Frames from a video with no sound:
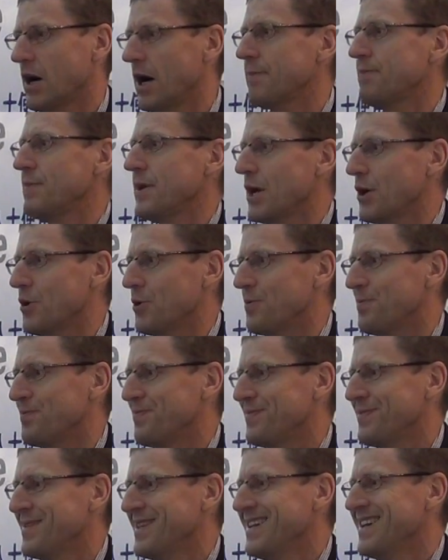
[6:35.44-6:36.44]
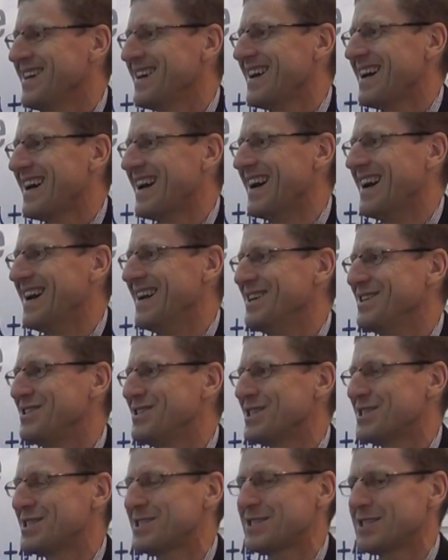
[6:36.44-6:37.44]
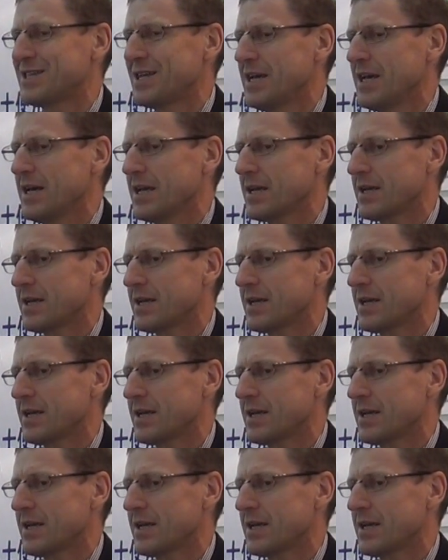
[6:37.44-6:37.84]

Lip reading: IPO and just